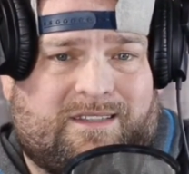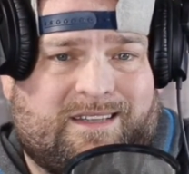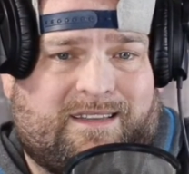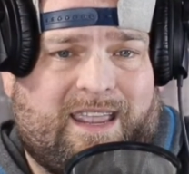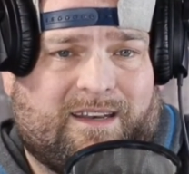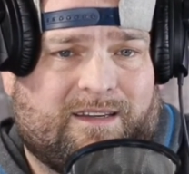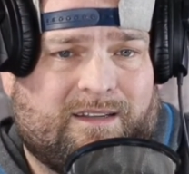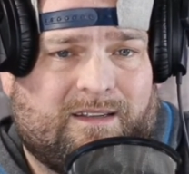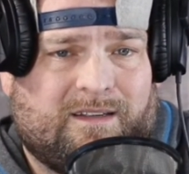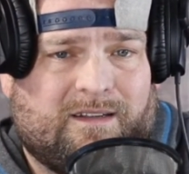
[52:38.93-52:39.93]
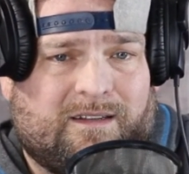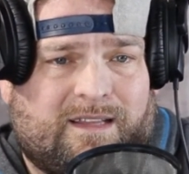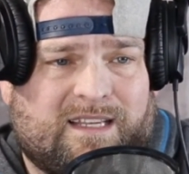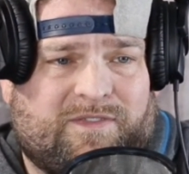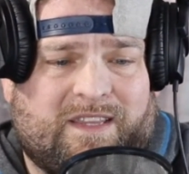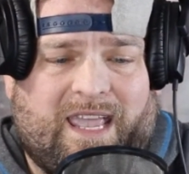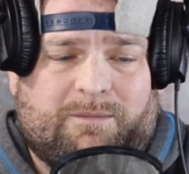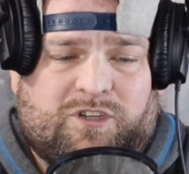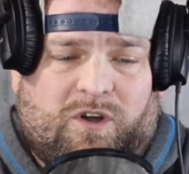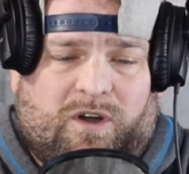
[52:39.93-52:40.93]
to date. That's for damn
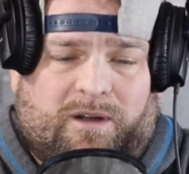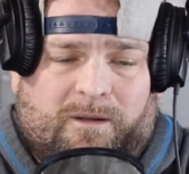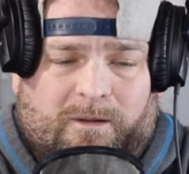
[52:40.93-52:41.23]
sure.